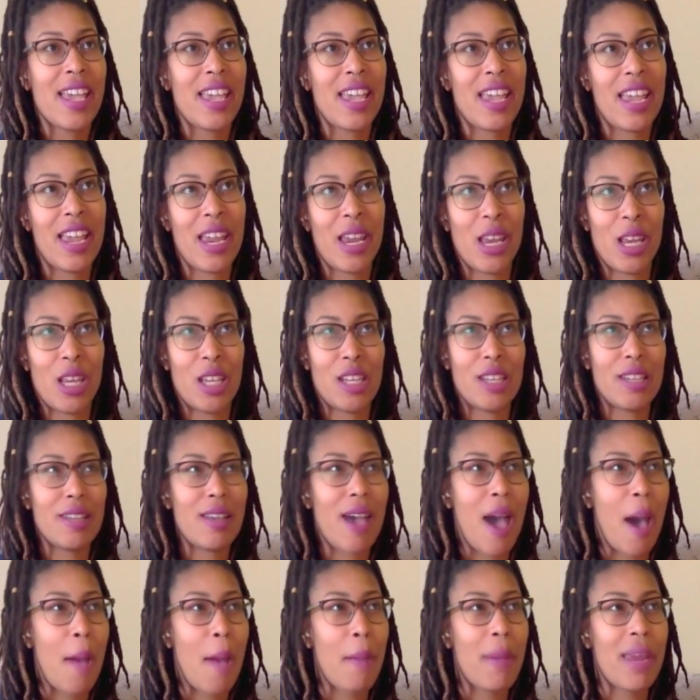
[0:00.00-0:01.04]
And
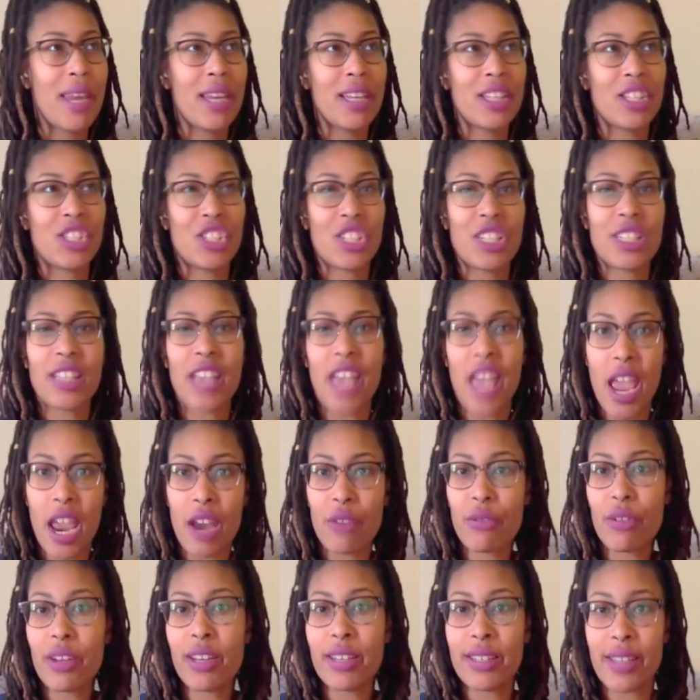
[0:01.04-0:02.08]
I mean, it's just
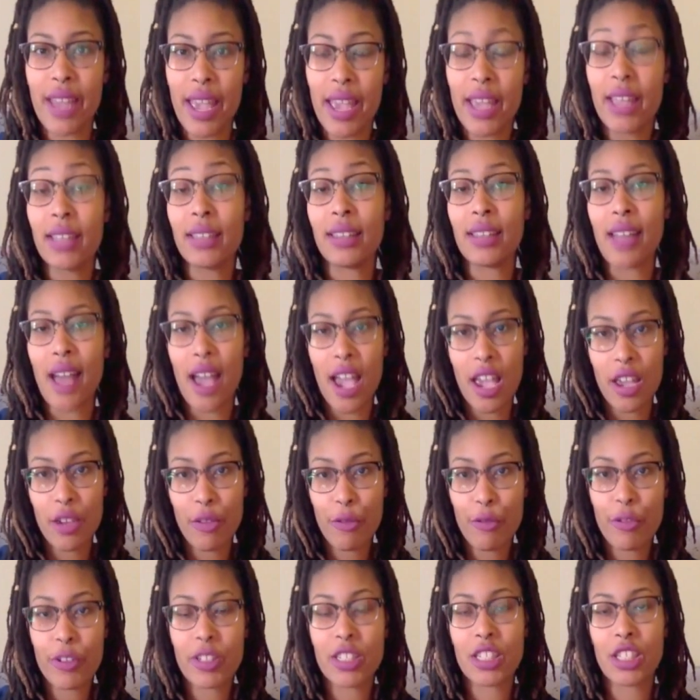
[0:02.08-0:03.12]
everyday
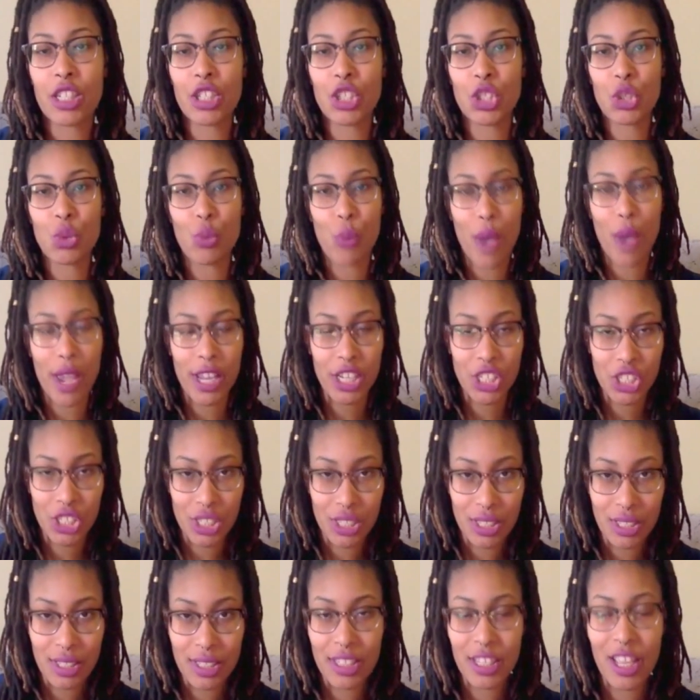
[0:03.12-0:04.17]
life
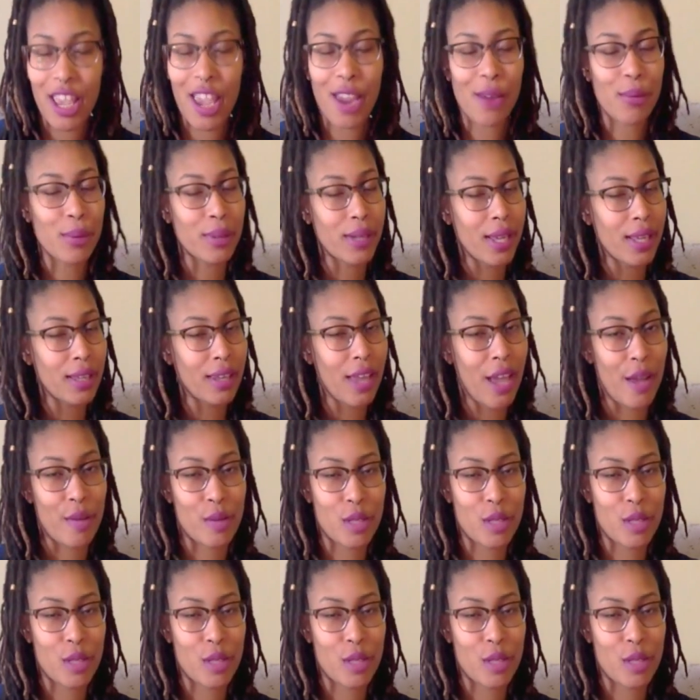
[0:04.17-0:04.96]
situations, everyday life